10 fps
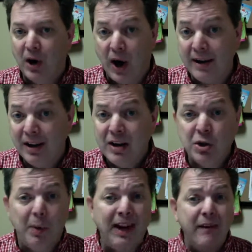All right,
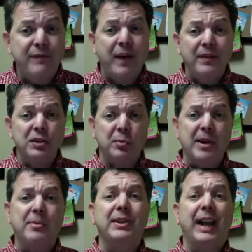so we're going to have fun this
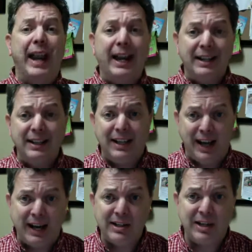week with Andy and
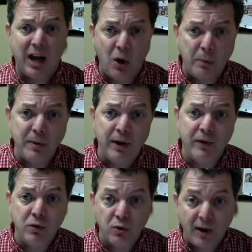the Ants, and I hope you'll have
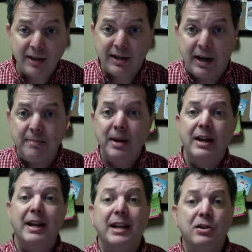a great time
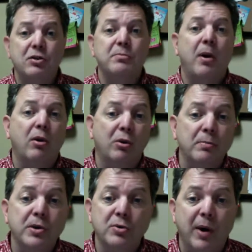in your small
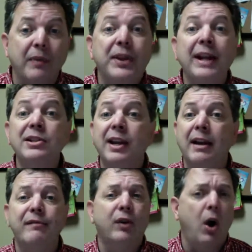groups as well. Thanks
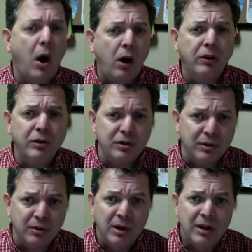again for all you
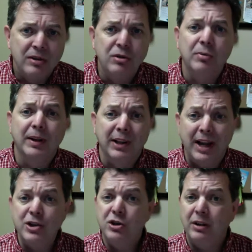do to
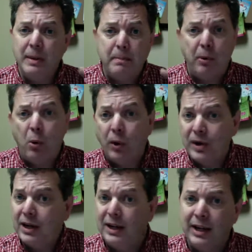relationally pour
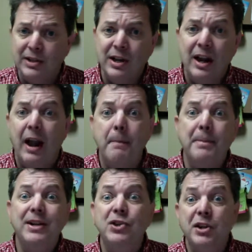into kids and
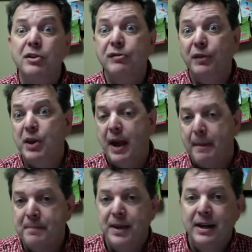be Jesus for
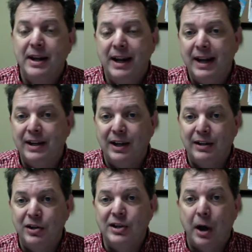them, and
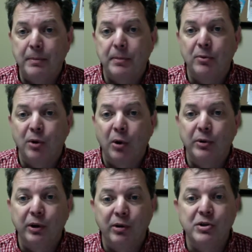just to help them grow in
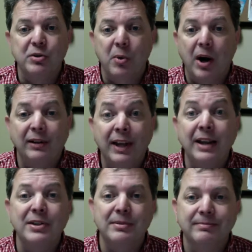their Christian walk.
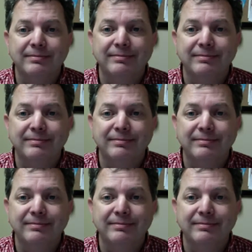Thanks.